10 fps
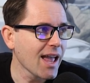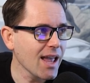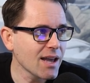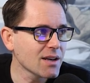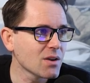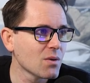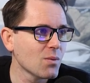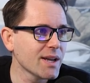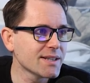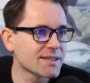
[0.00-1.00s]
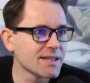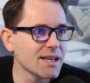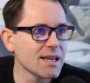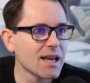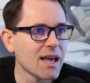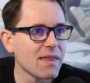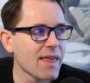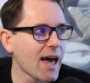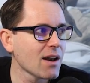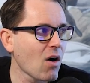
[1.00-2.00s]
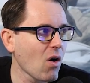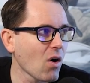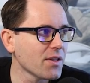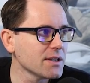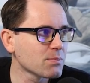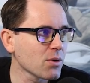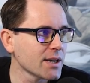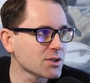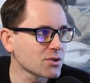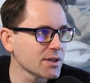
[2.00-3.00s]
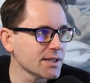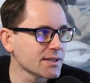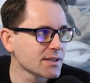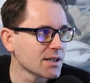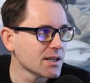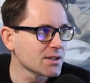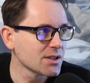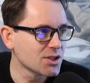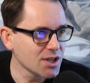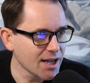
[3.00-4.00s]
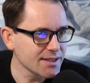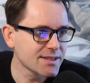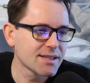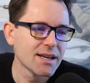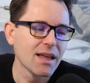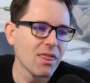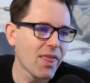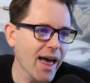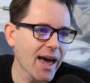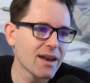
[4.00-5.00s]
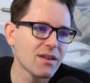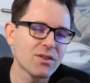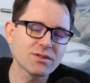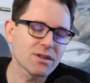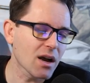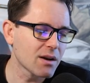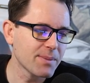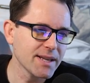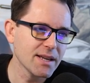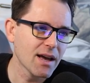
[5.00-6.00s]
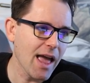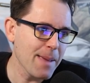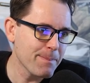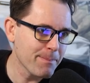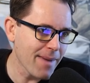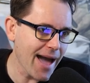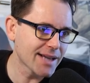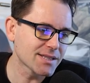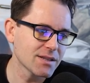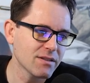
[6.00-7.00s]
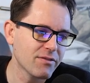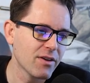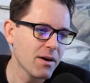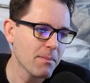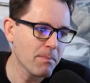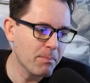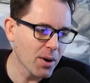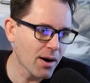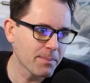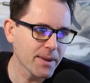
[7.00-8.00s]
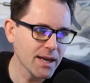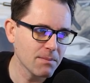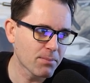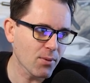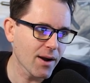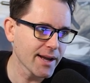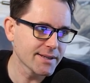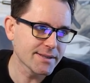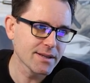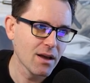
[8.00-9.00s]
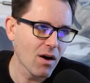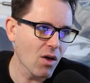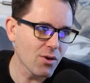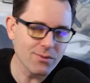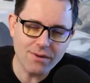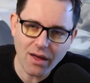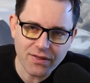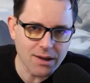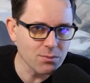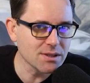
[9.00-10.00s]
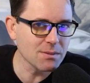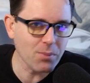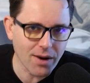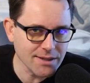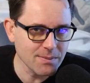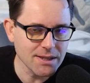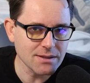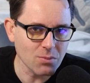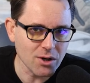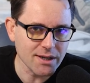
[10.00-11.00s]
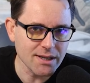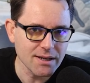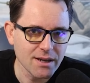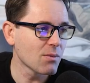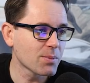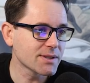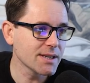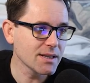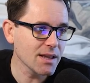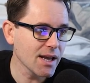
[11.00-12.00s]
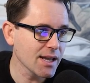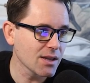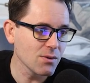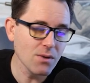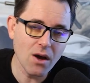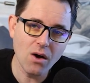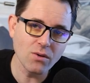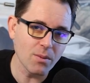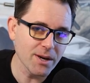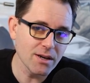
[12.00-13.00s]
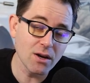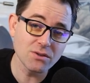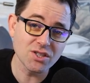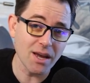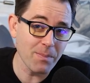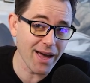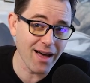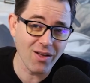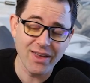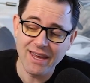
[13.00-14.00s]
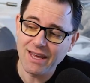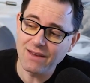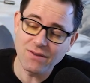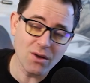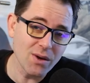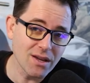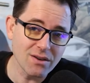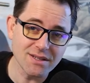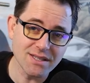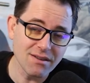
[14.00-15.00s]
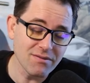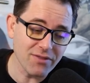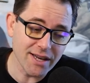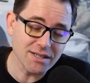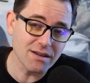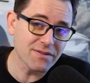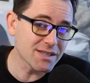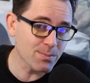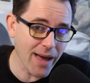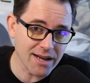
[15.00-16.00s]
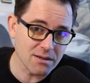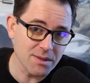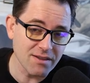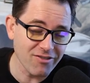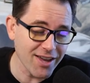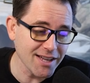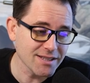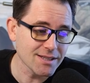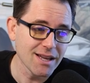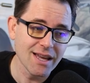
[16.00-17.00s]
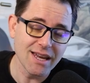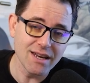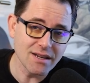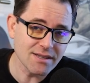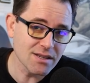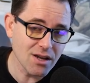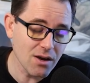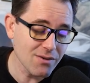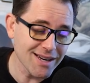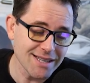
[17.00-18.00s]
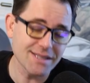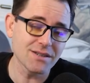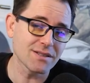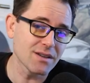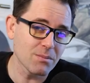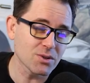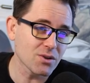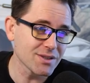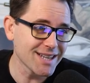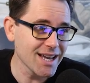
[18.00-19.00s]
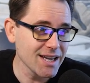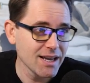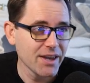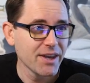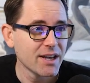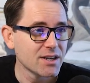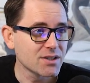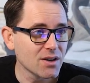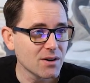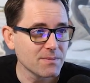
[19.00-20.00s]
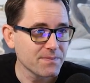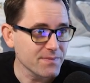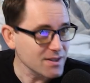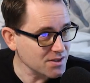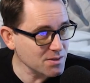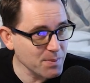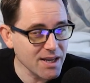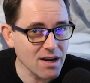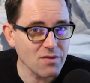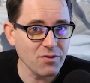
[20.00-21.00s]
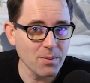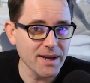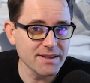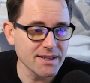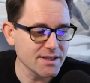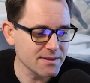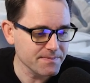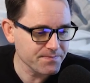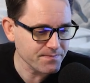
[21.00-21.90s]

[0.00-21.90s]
And we can see that all these price trends suggest that there's not going to be a massive bump in price, although nothing would surprise me in this market. Don't pretend like you know, nobody knows. Jay Powell, even though he couldn't see inflation if it smacked him in the face, he doesn't know and he stares at numbers all day. So let's just be careful about this.